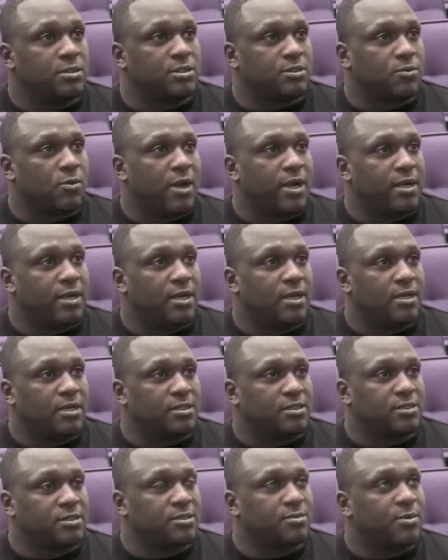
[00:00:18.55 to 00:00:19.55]
That's right now,
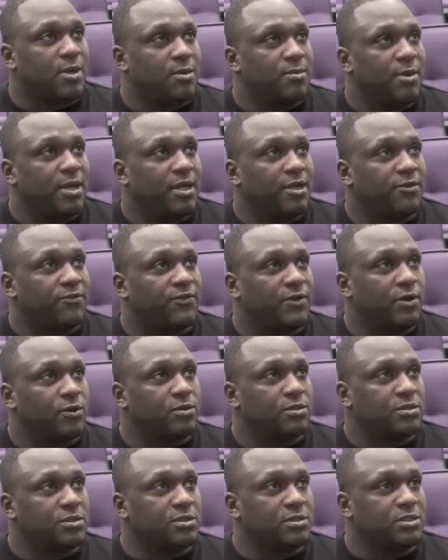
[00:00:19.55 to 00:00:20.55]
that's just my main
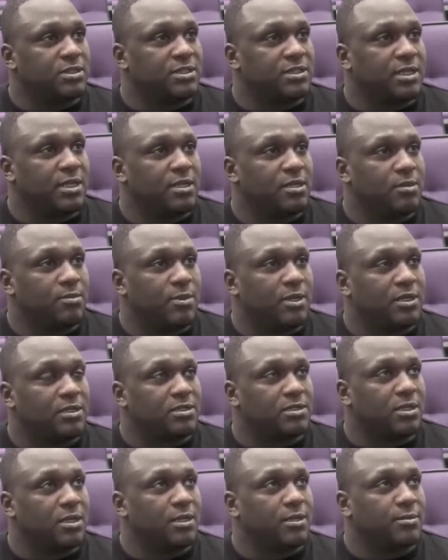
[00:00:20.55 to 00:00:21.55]
focus and just getting the best
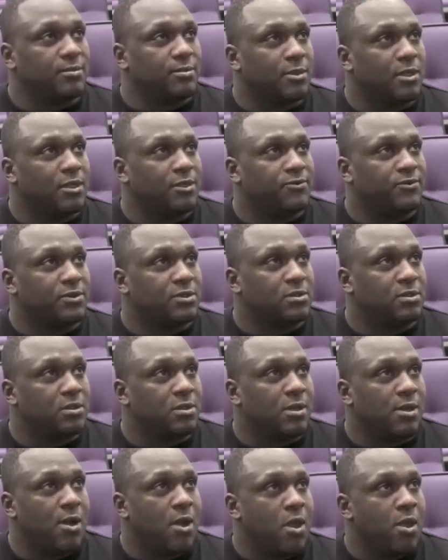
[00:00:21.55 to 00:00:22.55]
shape ever.
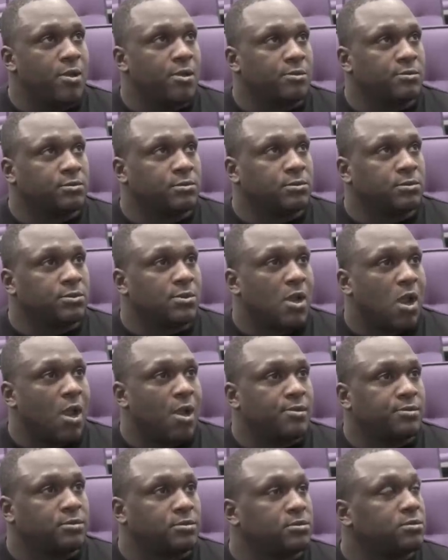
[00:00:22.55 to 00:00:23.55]
Where are you right now
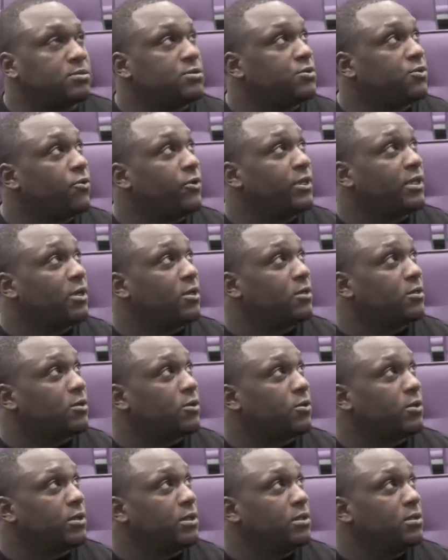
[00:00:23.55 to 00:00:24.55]
weight-wise?
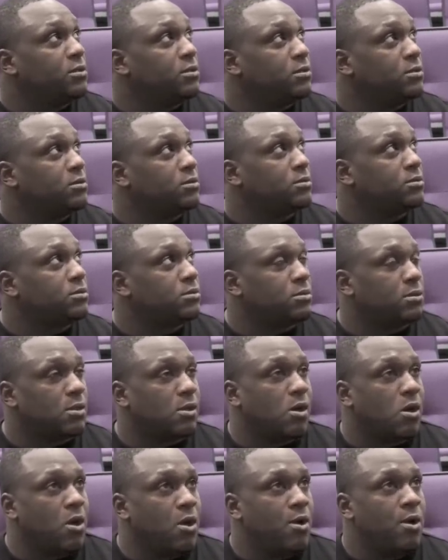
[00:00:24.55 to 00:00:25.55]
333.
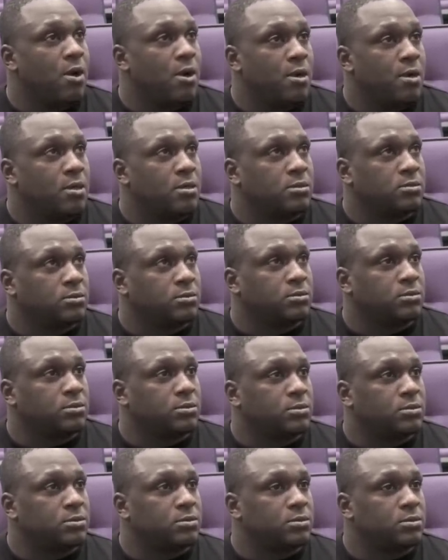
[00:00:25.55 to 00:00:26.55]
Where were you when the
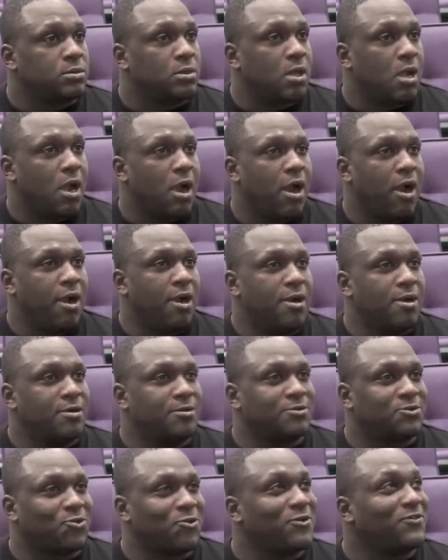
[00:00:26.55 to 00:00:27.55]
season ended?
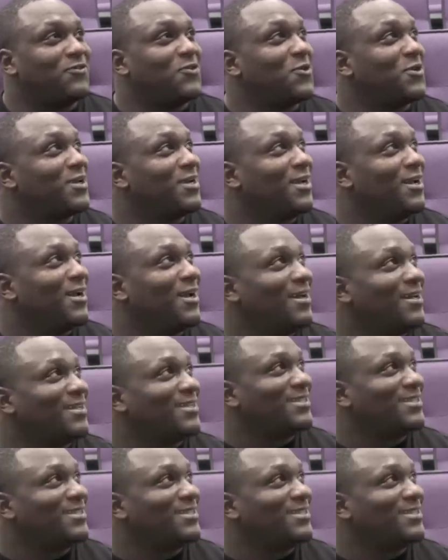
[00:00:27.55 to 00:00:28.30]
Uh, 349.